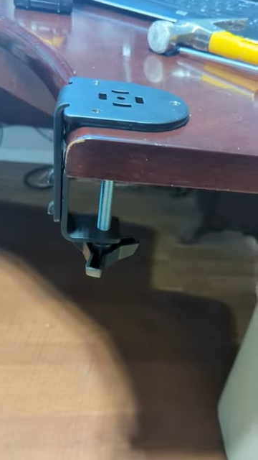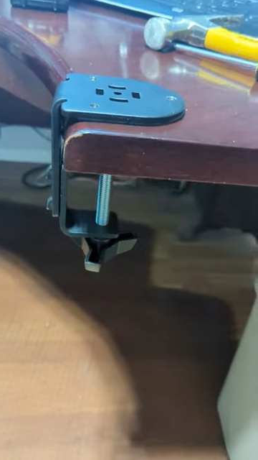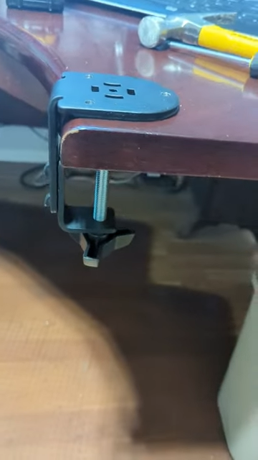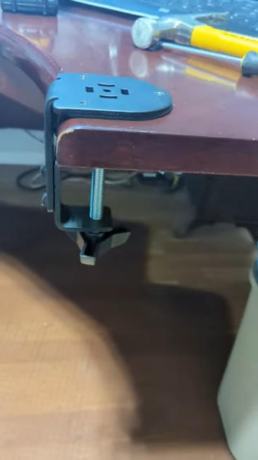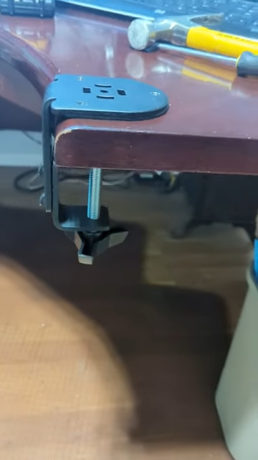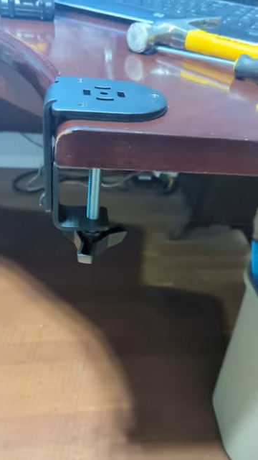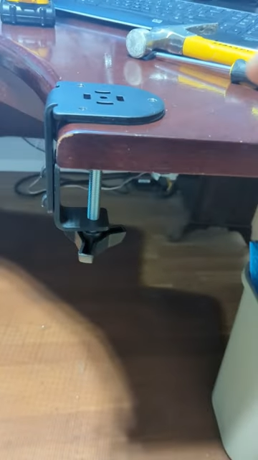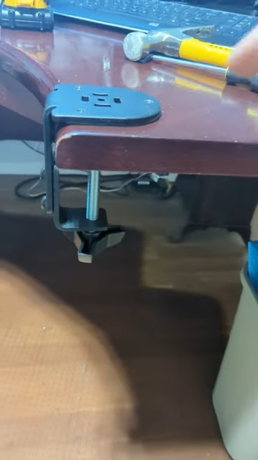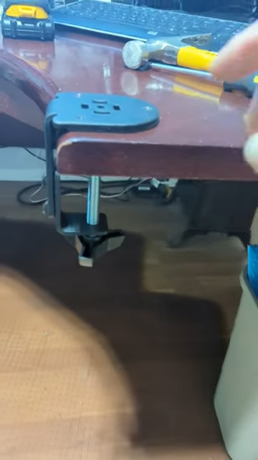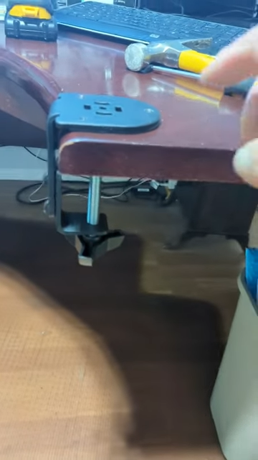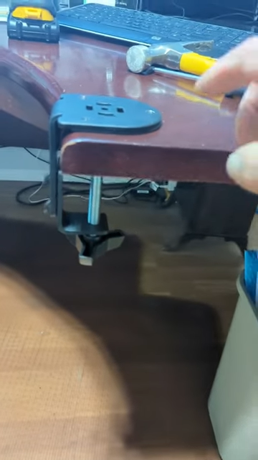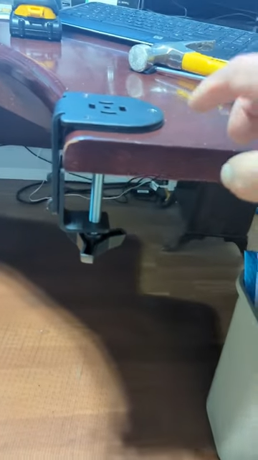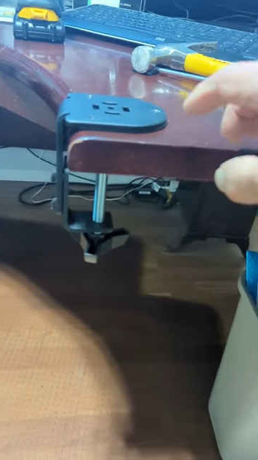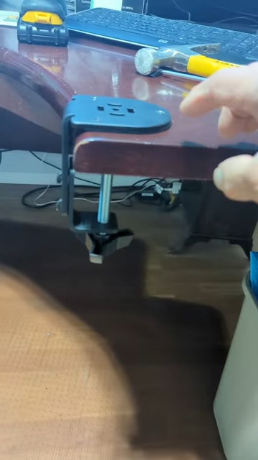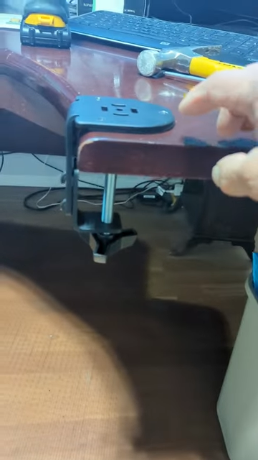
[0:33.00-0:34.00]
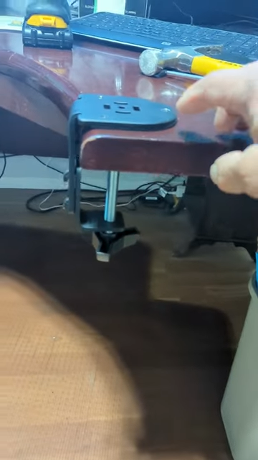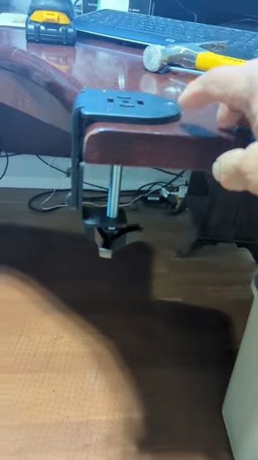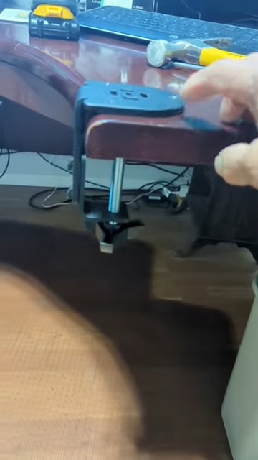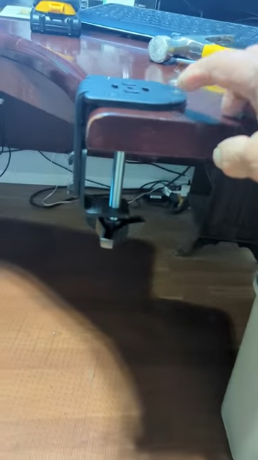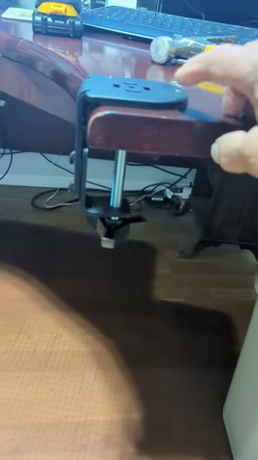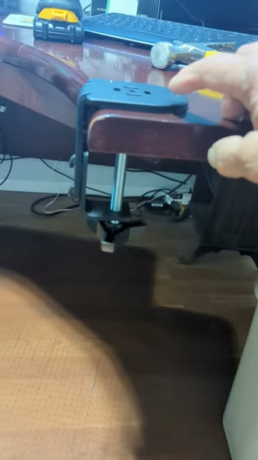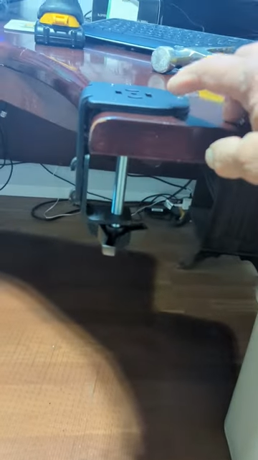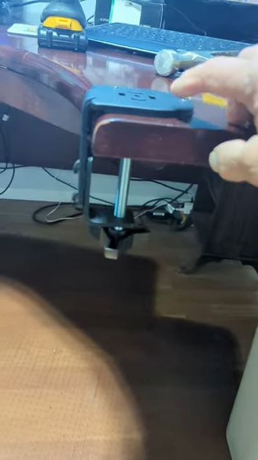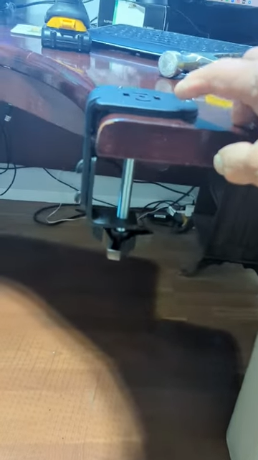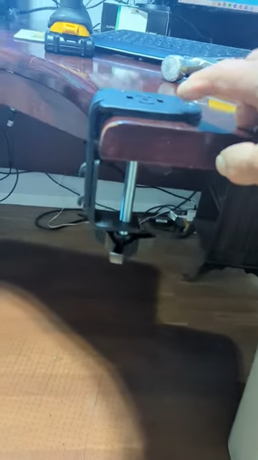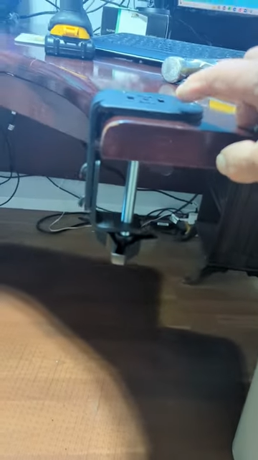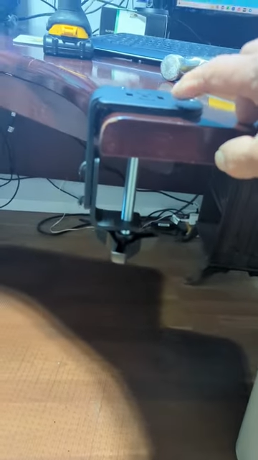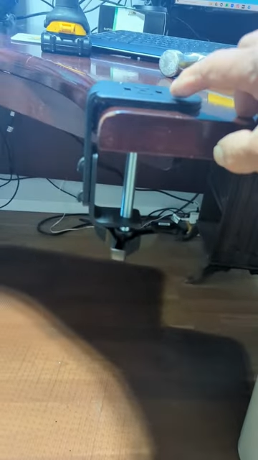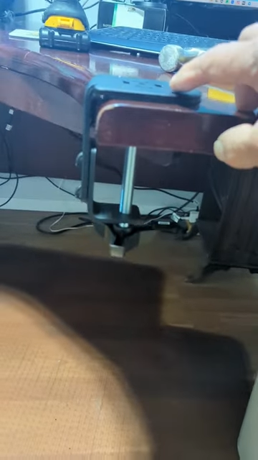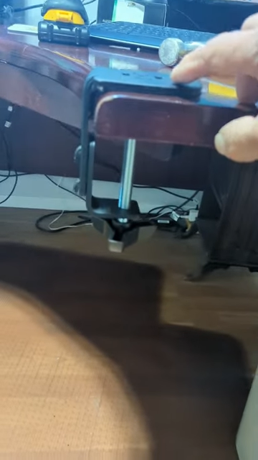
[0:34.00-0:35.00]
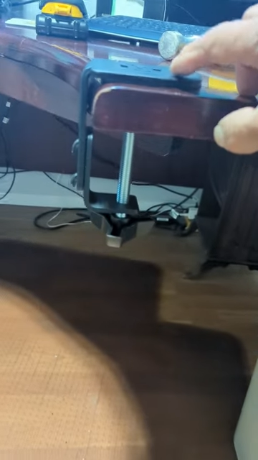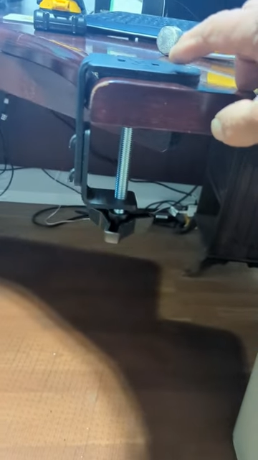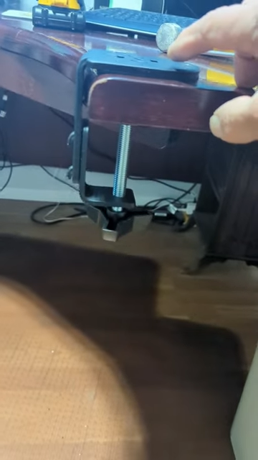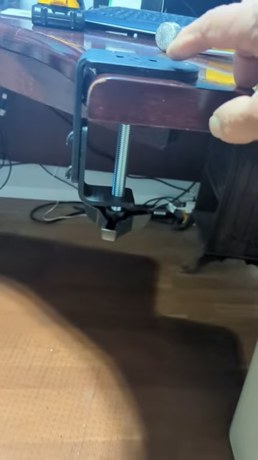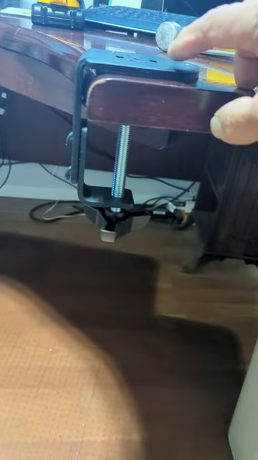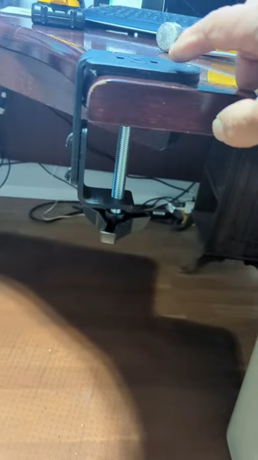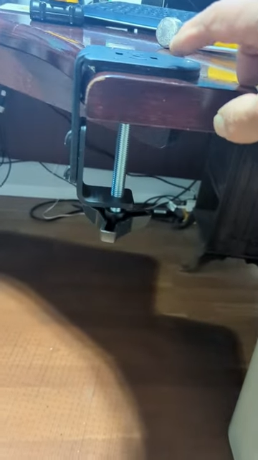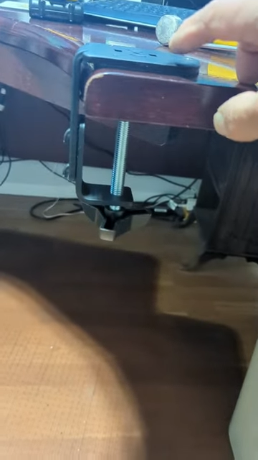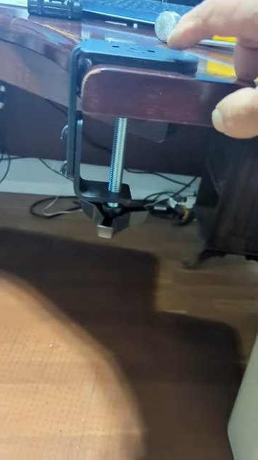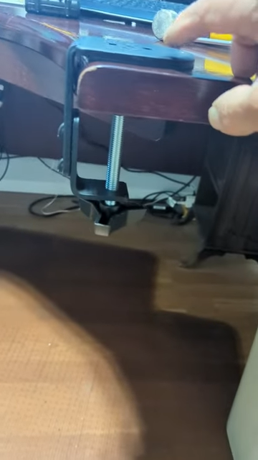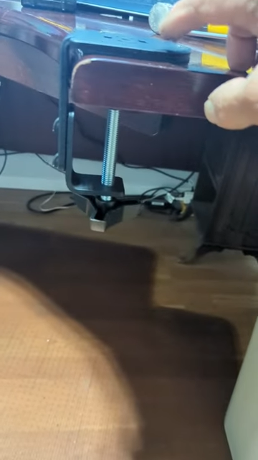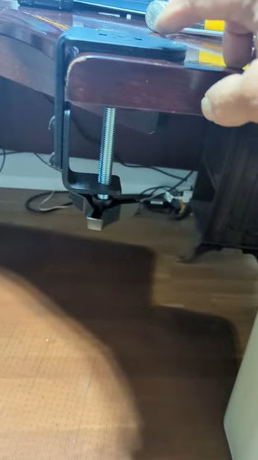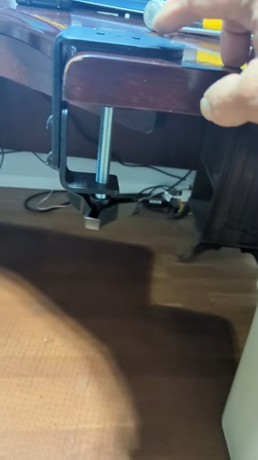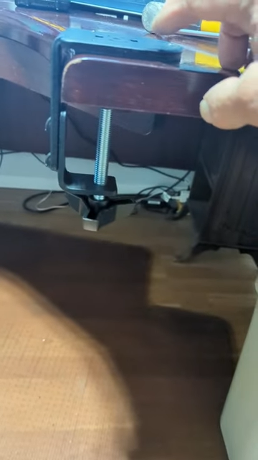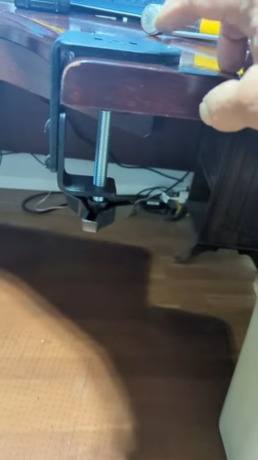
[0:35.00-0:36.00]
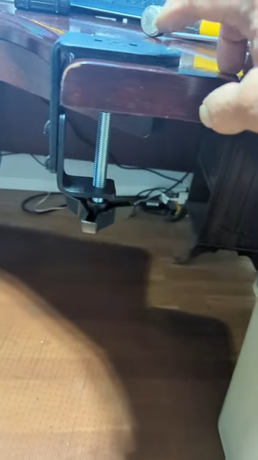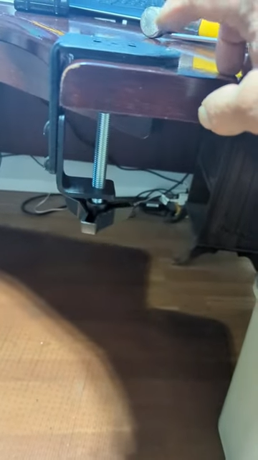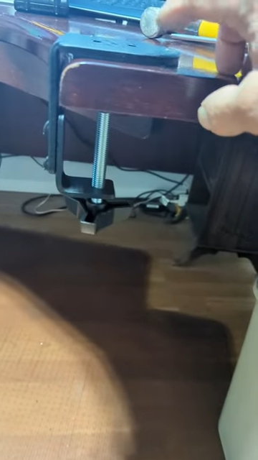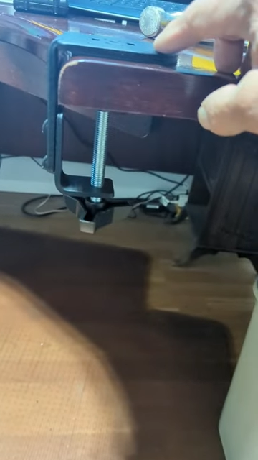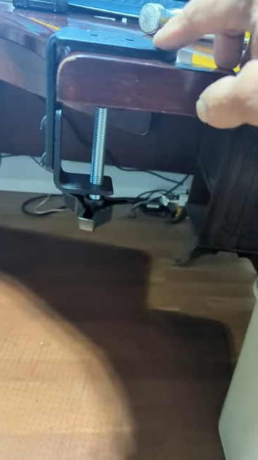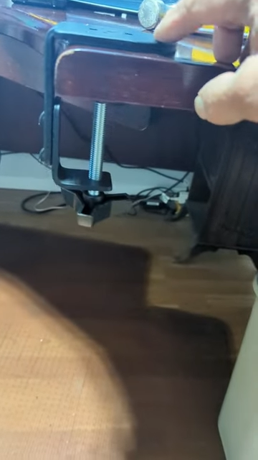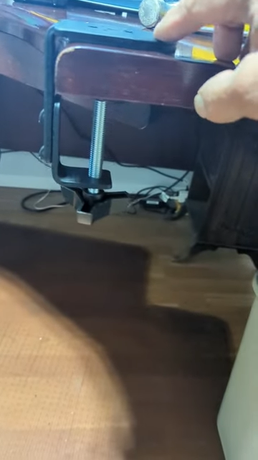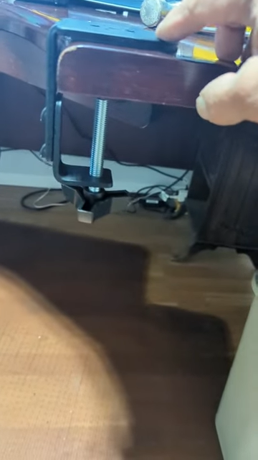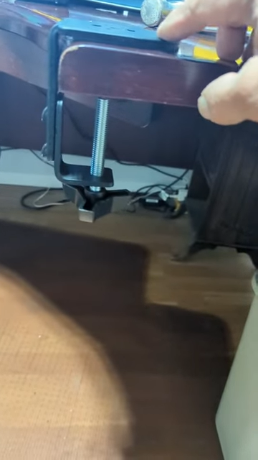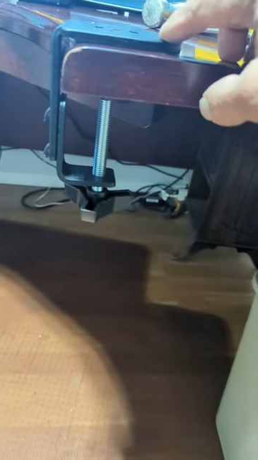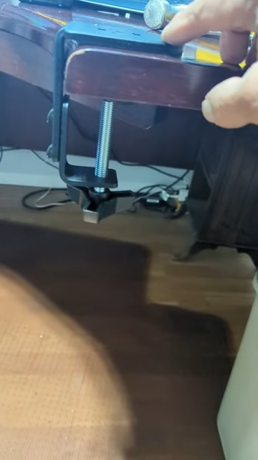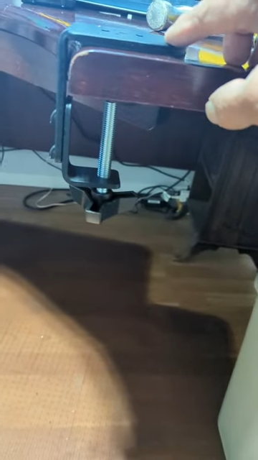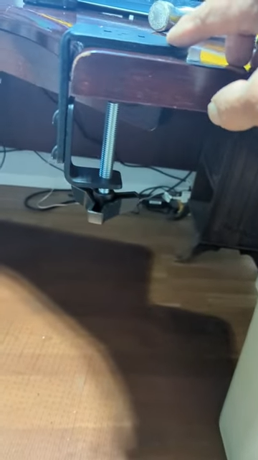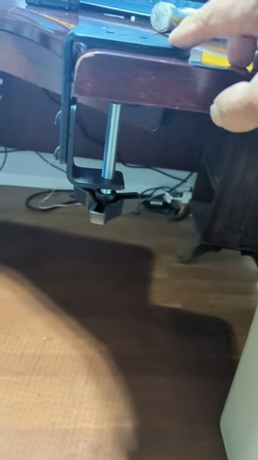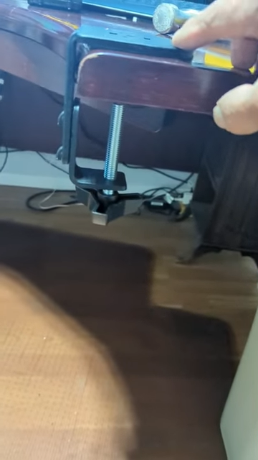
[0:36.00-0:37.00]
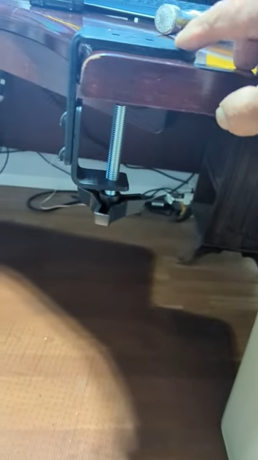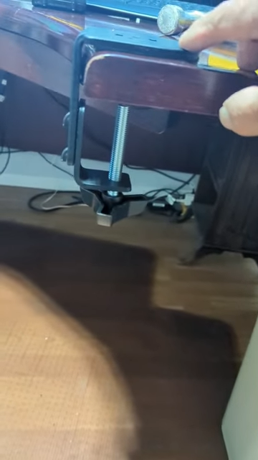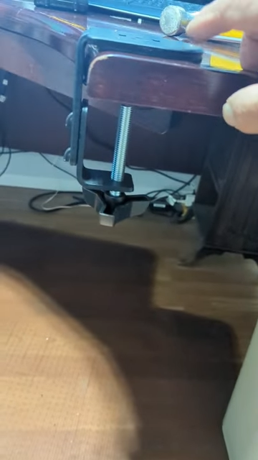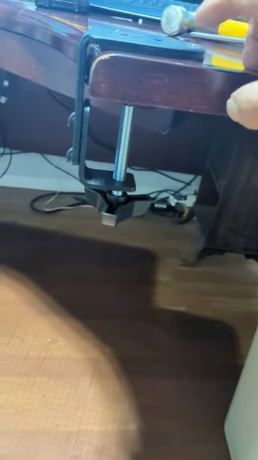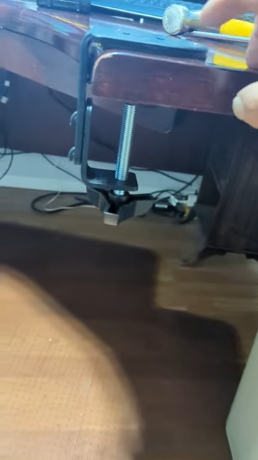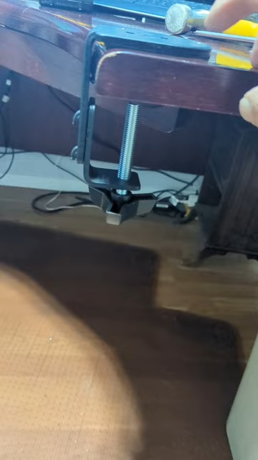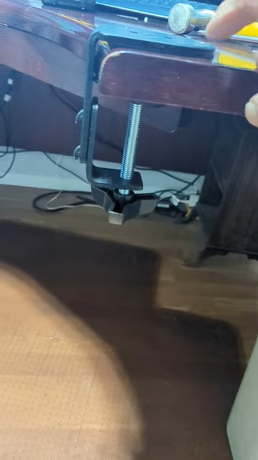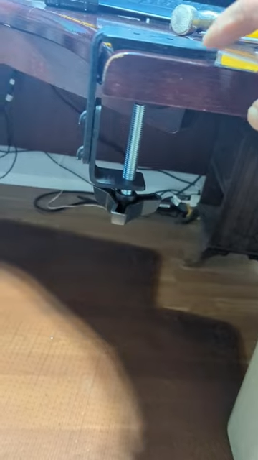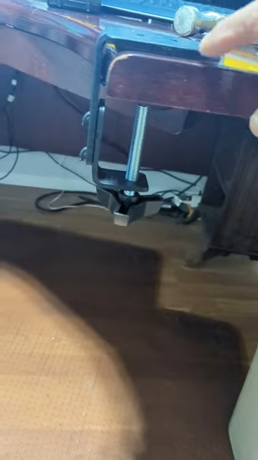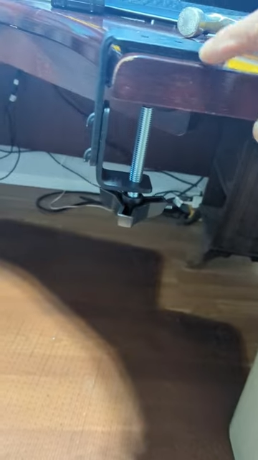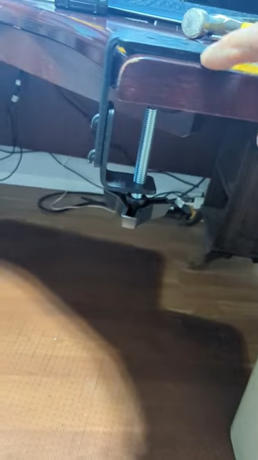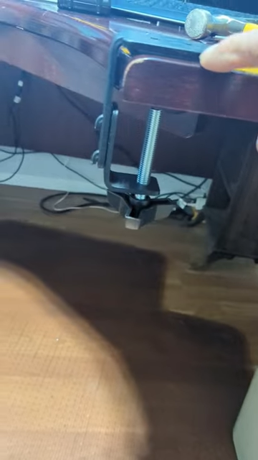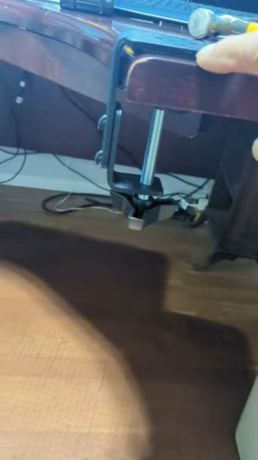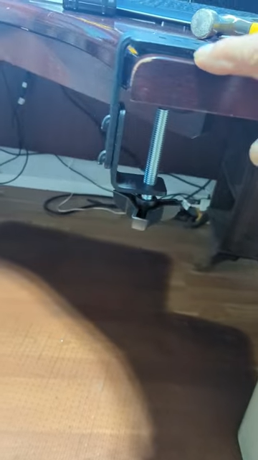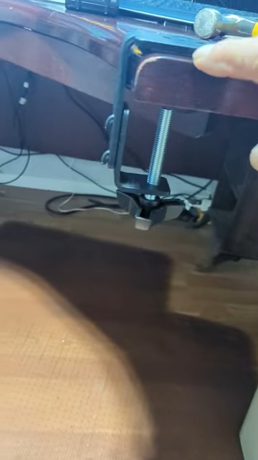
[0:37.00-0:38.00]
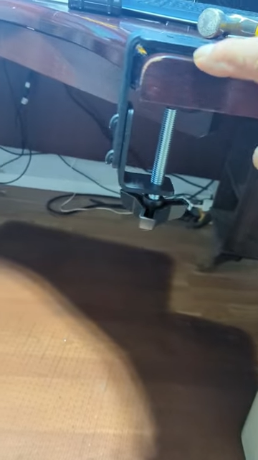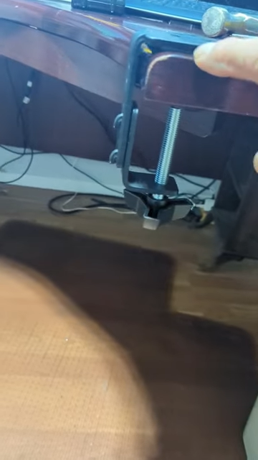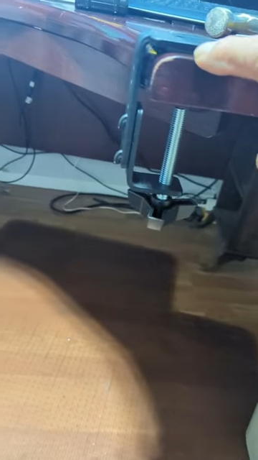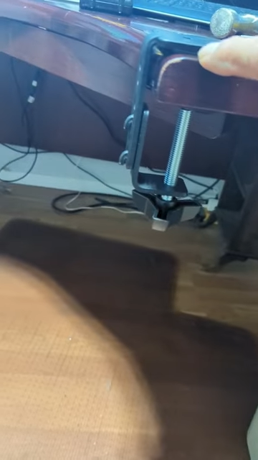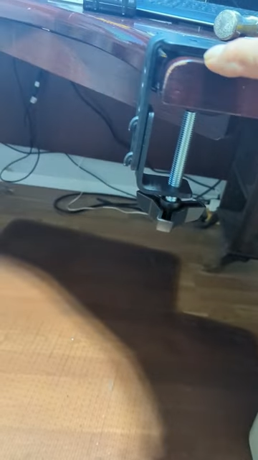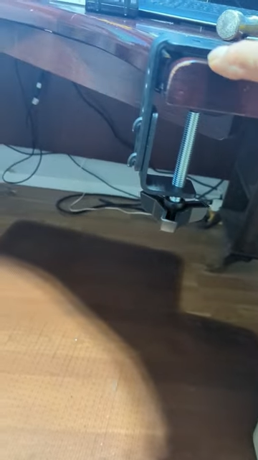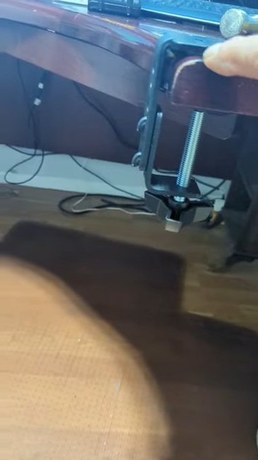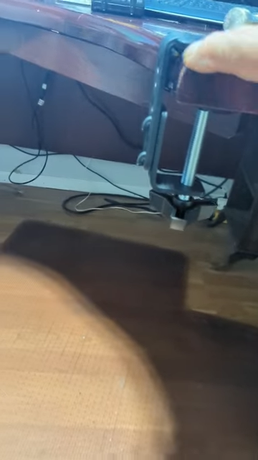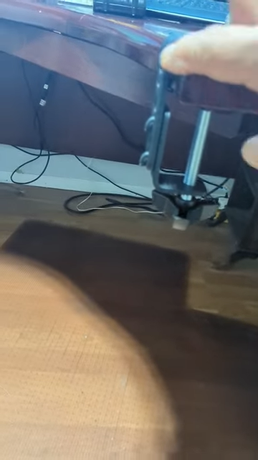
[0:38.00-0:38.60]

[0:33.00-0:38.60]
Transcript: Nobody's mouth can be seen.